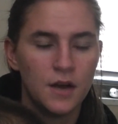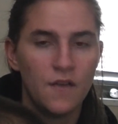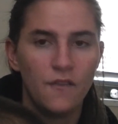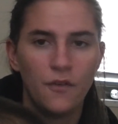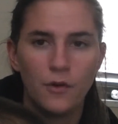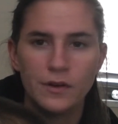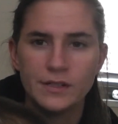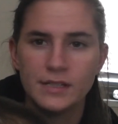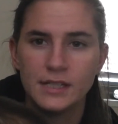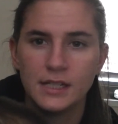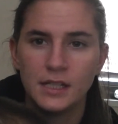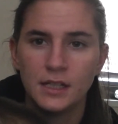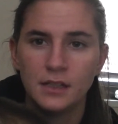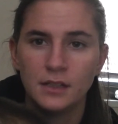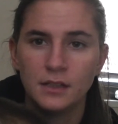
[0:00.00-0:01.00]

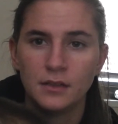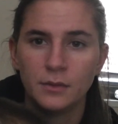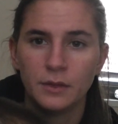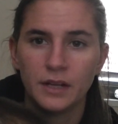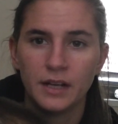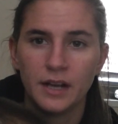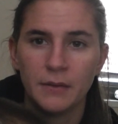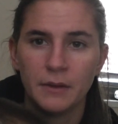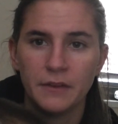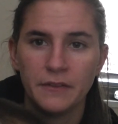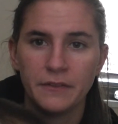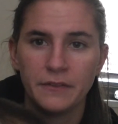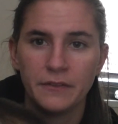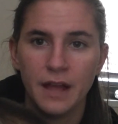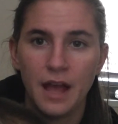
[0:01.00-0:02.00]
14 when I
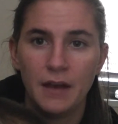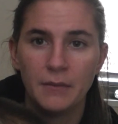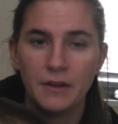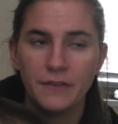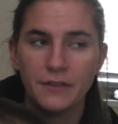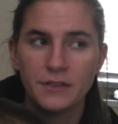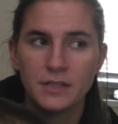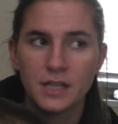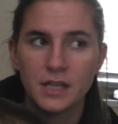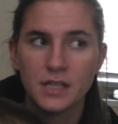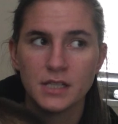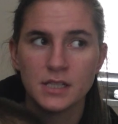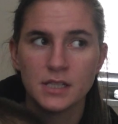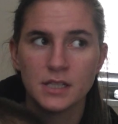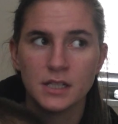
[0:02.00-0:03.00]
had my first
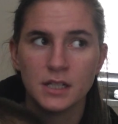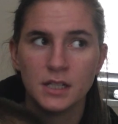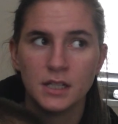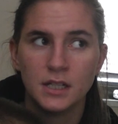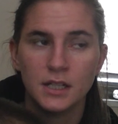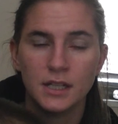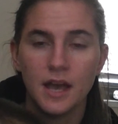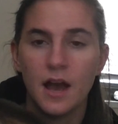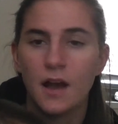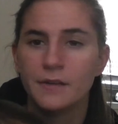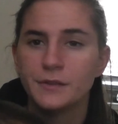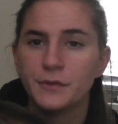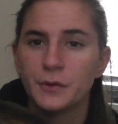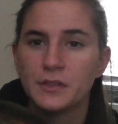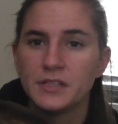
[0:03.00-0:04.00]
kiss. Yeah, I
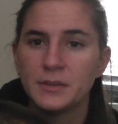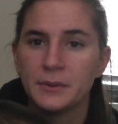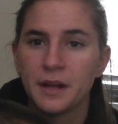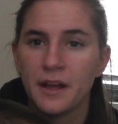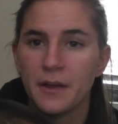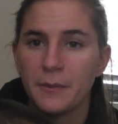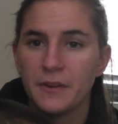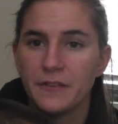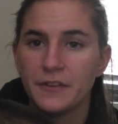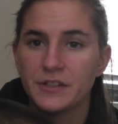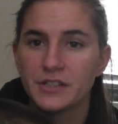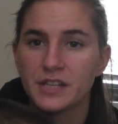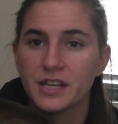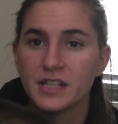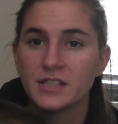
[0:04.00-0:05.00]
was 14 when I had my
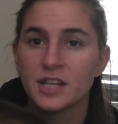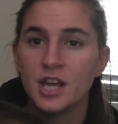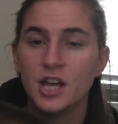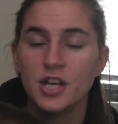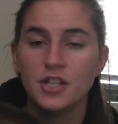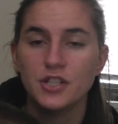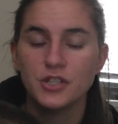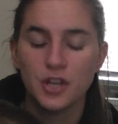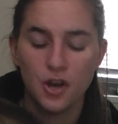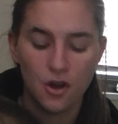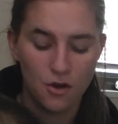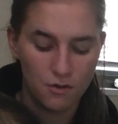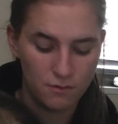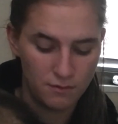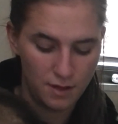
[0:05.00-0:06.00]
first kiss.
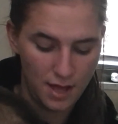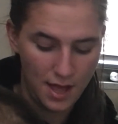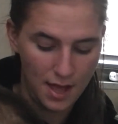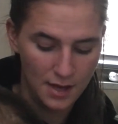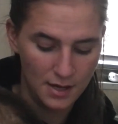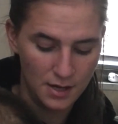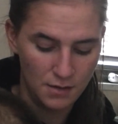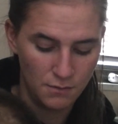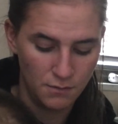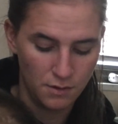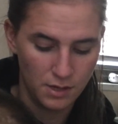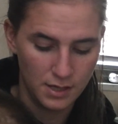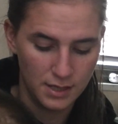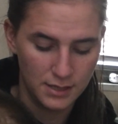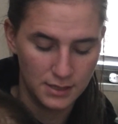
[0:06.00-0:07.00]
So, and it
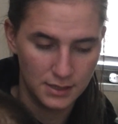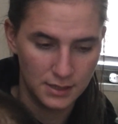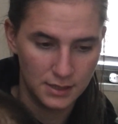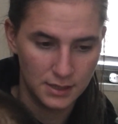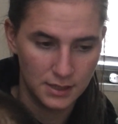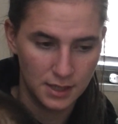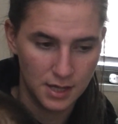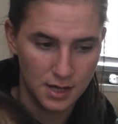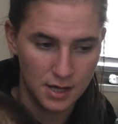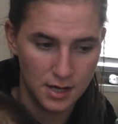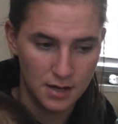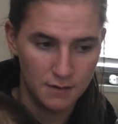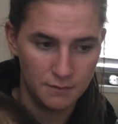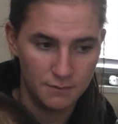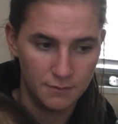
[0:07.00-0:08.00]
was
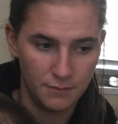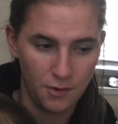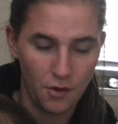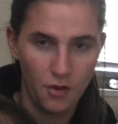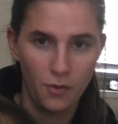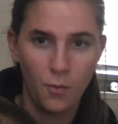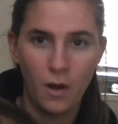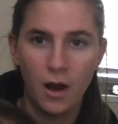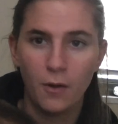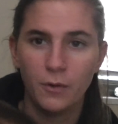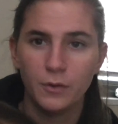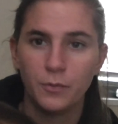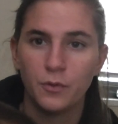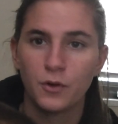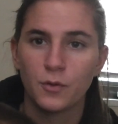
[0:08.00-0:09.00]
on the
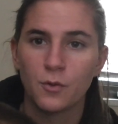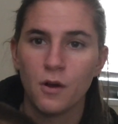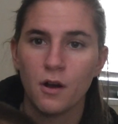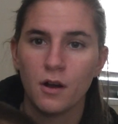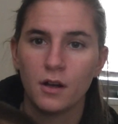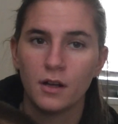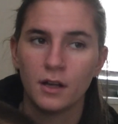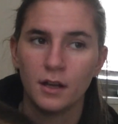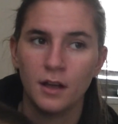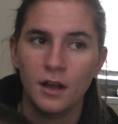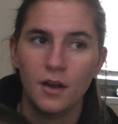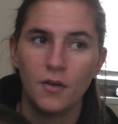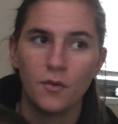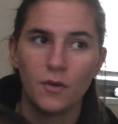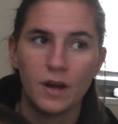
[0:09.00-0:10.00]
Wildwood Boardwalk,
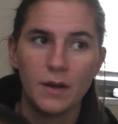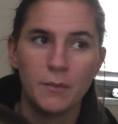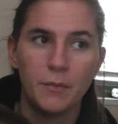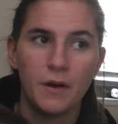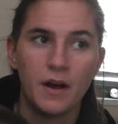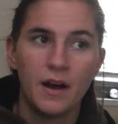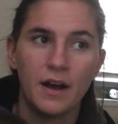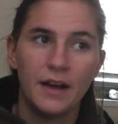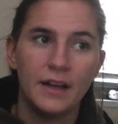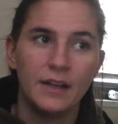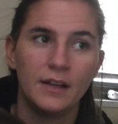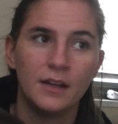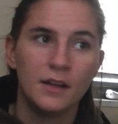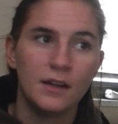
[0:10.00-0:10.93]
right by